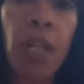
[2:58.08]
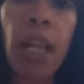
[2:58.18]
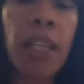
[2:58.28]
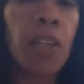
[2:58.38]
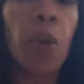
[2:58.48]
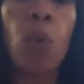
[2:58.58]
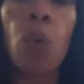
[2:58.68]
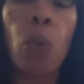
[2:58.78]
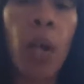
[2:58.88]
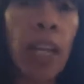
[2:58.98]
be like, you
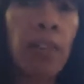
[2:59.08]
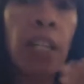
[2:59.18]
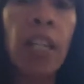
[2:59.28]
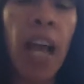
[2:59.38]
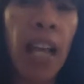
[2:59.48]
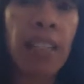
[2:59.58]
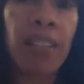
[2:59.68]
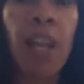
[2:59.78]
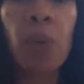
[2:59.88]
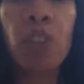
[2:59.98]
know, kind of in
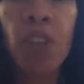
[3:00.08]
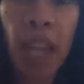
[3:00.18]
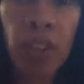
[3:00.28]
hindsight, which it